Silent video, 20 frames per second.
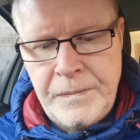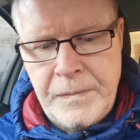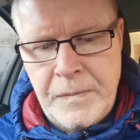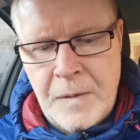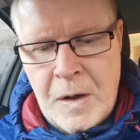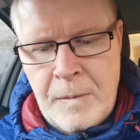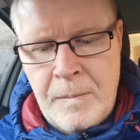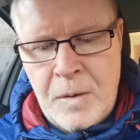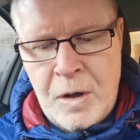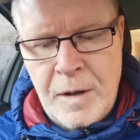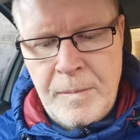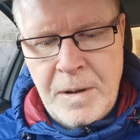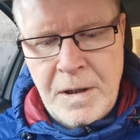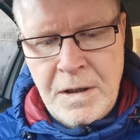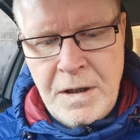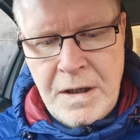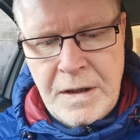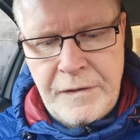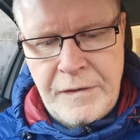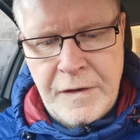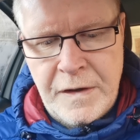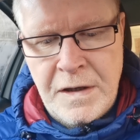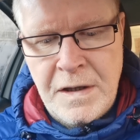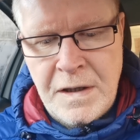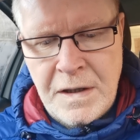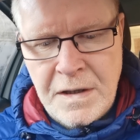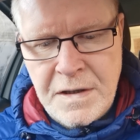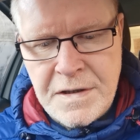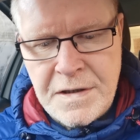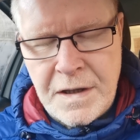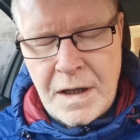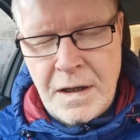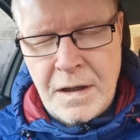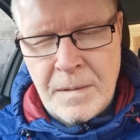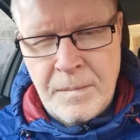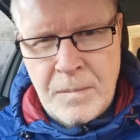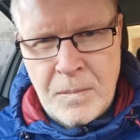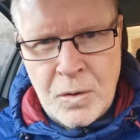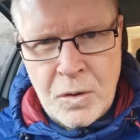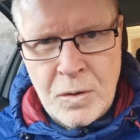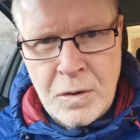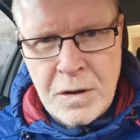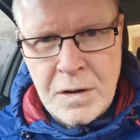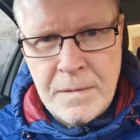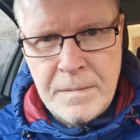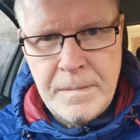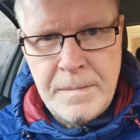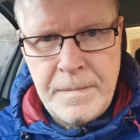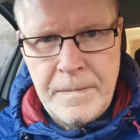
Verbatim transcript: and my belief is that the more